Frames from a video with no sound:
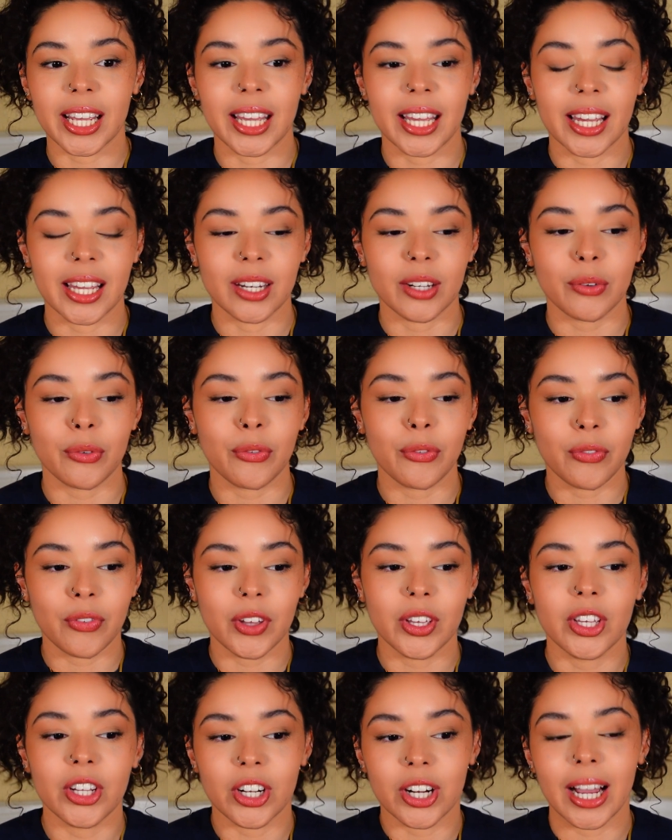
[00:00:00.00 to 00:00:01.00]
and
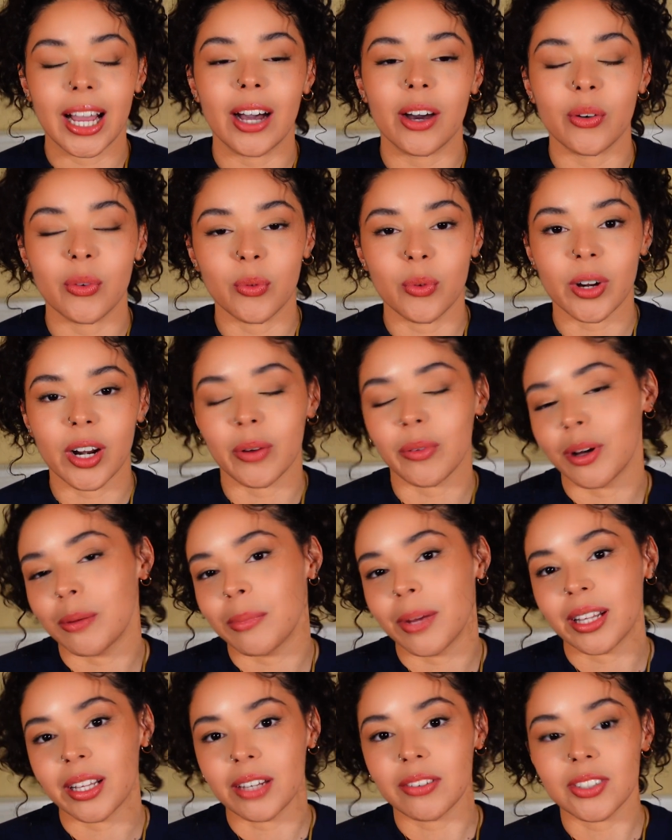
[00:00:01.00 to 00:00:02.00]
figure out what I want
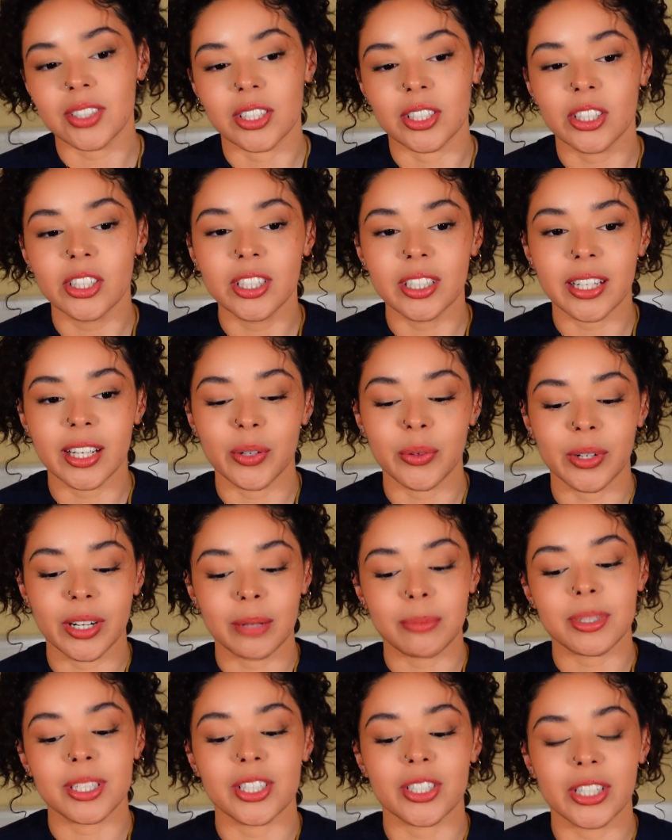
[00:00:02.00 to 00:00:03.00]
my life to look like when
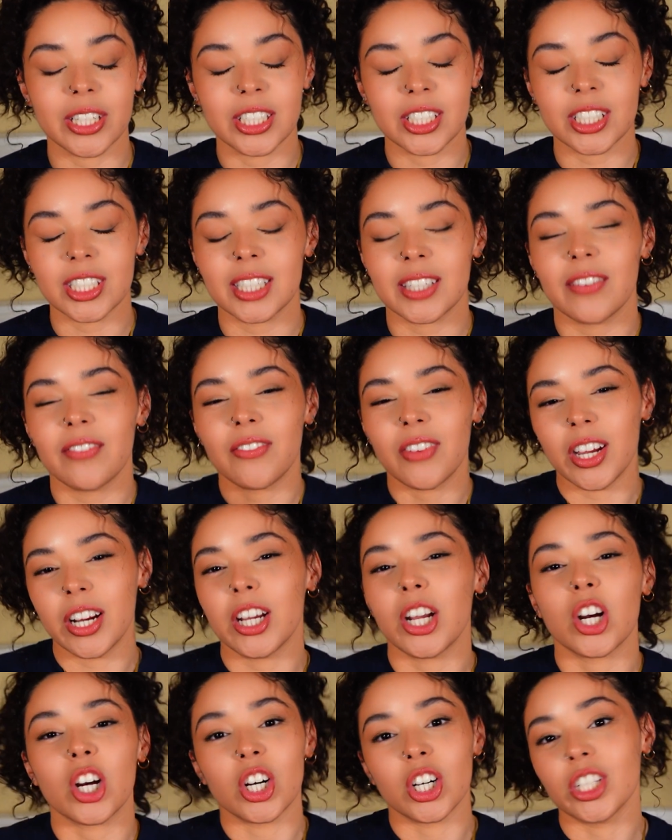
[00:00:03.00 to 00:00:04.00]
I'm still in just the
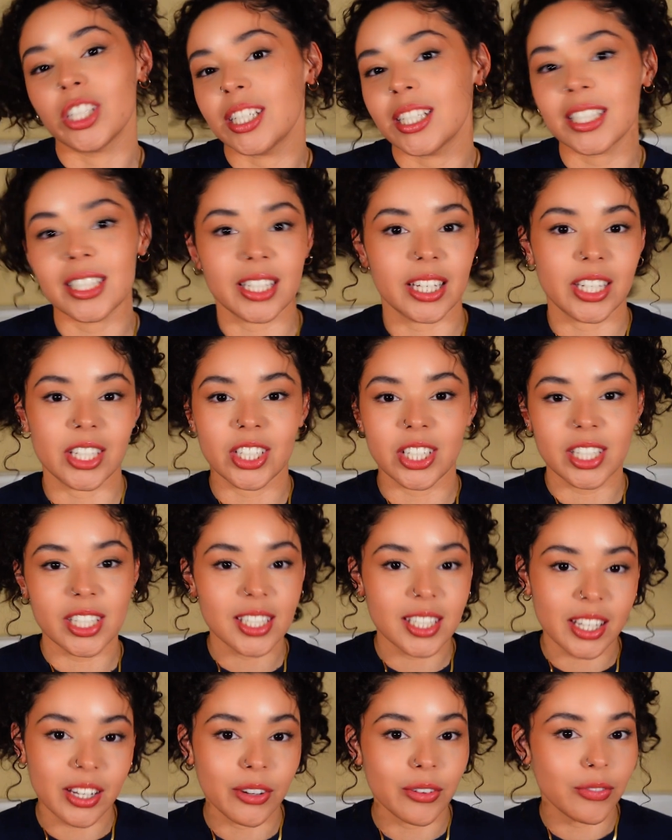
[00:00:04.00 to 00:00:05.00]
very early
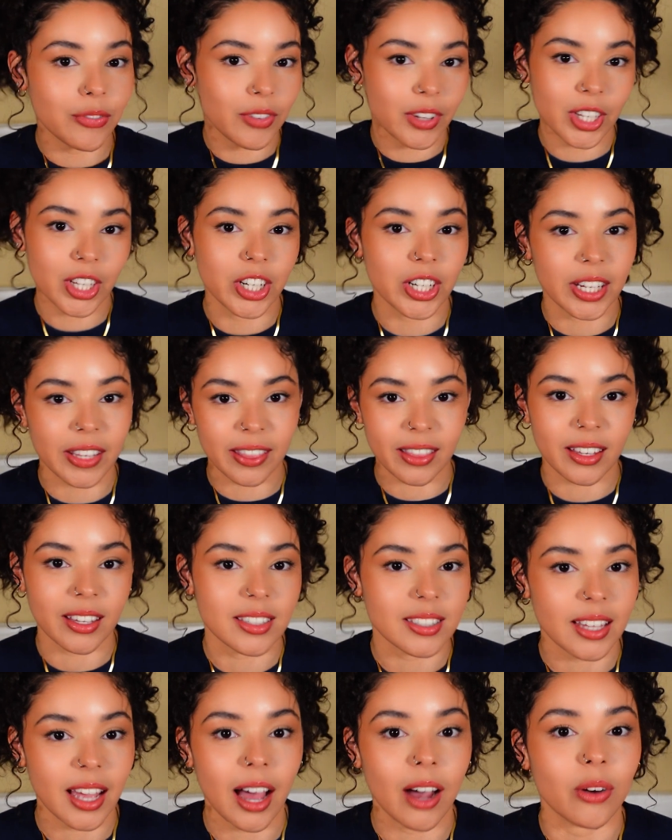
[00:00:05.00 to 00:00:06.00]
stages of figuring
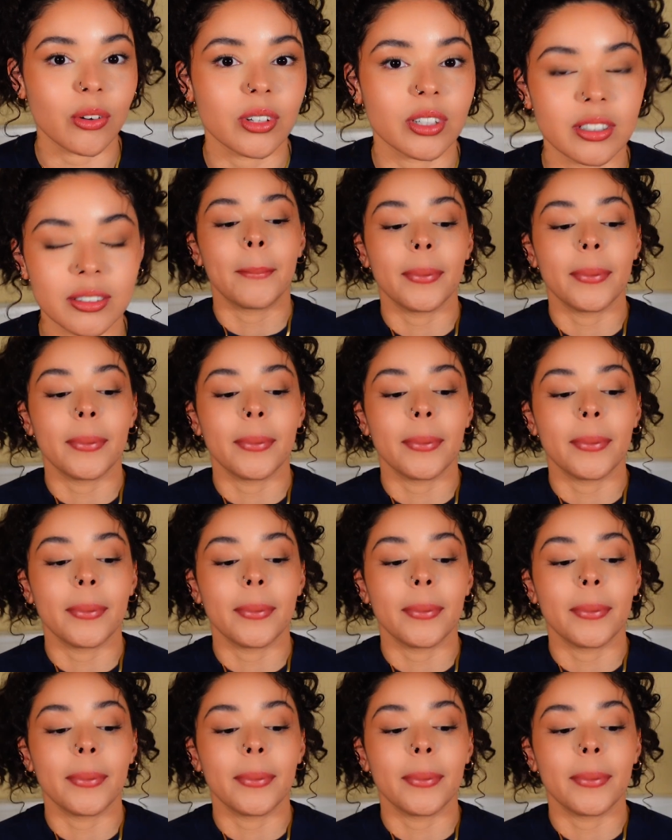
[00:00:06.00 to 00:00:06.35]
things out.